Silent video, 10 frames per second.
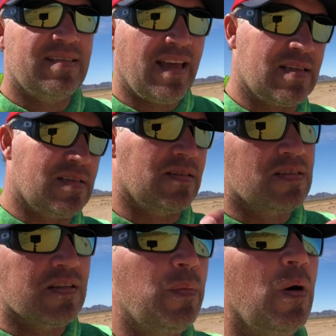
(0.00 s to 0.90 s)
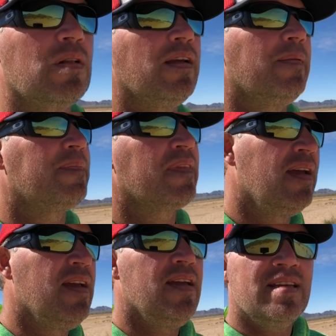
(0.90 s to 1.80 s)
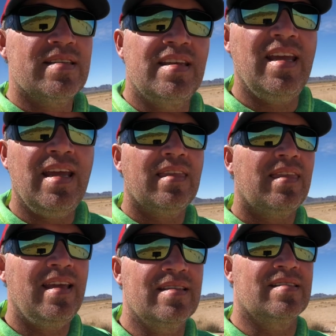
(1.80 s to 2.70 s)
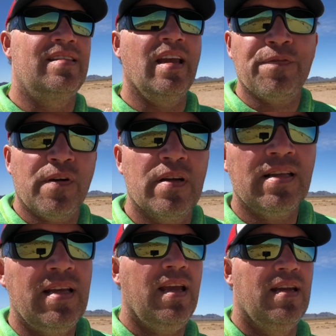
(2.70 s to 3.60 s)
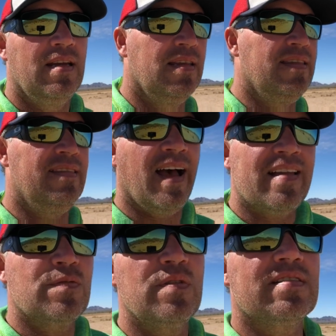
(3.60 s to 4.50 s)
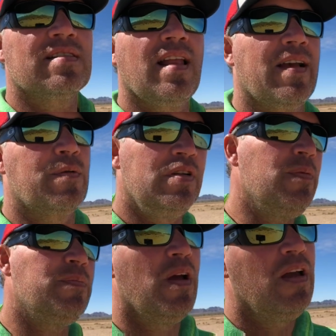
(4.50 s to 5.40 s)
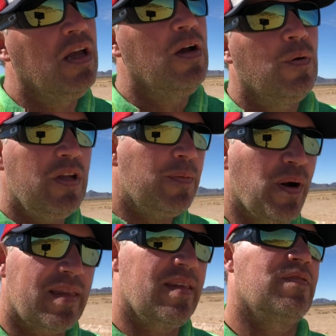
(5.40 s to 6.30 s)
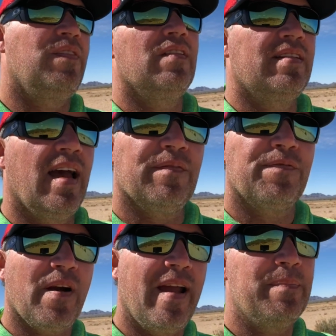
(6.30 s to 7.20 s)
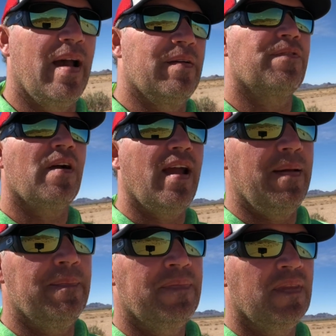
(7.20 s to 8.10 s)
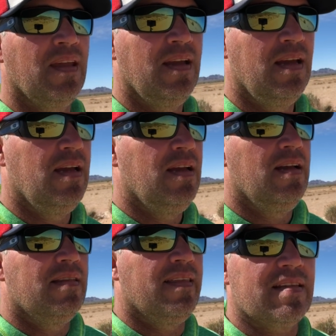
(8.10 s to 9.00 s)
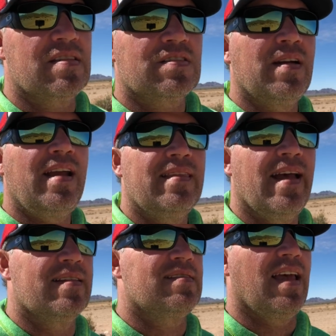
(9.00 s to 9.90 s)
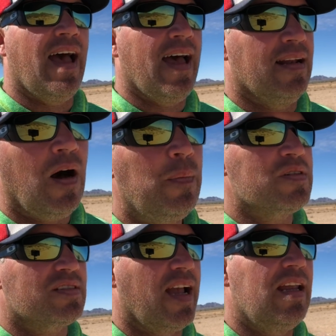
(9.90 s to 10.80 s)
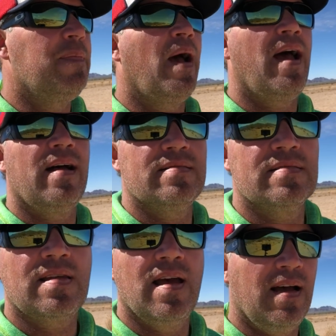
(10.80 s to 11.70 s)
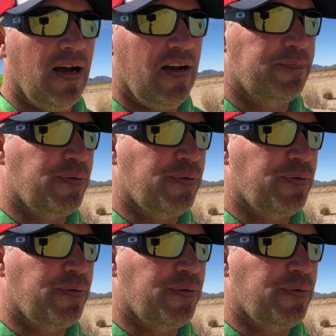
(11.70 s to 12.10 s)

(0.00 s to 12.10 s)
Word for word: next slow-mo clip, seeing things differently, that's what it's like. When you When you break this video down frame by frame, that string that's at almost eighty pounds of